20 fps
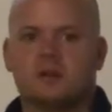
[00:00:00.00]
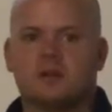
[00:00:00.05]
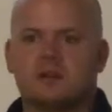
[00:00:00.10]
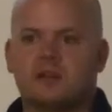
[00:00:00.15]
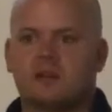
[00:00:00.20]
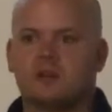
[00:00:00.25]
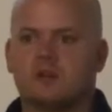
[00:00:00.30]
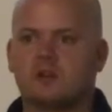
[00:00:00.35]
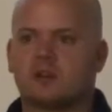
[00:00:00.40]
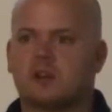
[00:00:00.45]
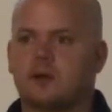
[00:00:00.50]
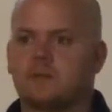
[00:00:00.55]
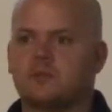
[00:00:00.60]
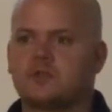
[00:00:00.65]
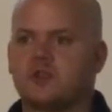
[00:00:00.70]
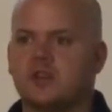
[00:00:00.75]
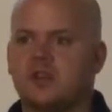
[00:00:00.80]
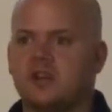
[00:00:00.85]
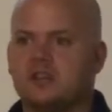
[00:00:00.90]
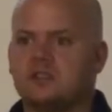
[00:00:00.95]
They don't climb
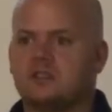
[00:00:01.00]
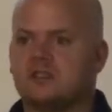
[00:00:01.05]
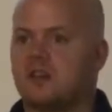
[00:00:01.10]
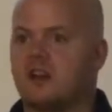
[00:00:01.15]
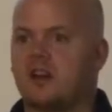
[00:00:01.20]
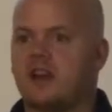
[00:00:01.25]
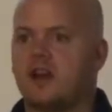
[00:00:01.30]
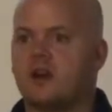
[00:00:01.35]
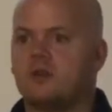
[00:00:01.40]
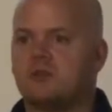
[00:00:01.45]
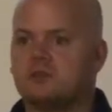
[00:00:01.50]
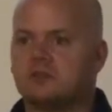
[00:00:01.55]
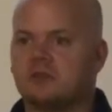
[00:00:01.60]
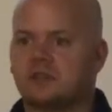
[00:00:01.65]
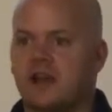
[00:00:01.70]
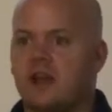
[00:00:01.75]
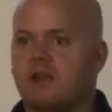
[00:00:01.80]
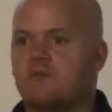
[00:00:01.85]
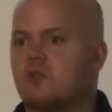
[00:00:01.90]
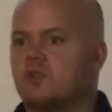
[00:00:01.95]
trees, they're not allowed. They
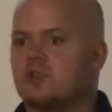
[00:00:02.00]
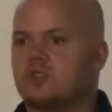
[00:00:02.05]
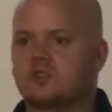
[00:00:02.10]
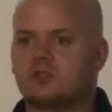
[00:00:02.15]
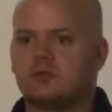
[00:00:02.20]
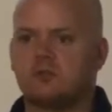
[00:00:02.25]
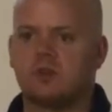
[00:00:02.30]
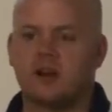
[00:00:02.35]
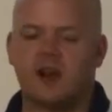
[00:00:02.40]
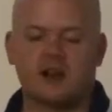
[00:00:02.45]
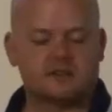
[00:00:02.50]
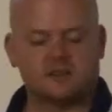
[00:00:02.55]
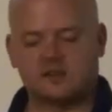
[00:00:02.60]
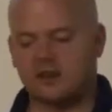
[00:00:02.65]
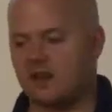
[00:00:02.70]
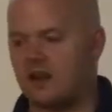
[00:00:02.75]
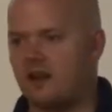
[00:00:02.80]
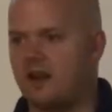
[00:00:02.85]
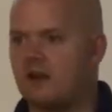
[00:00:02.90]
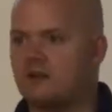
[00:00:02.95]
can't run in schoolyards, they're
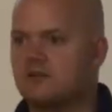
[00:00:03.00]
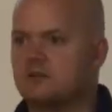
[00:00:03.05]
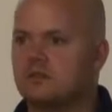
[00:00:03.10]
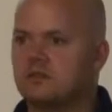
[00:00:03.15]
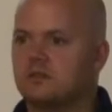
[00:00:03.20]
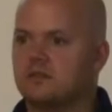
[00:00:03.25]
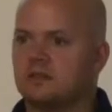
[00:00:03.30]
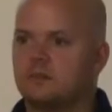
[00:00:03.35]
not allowed.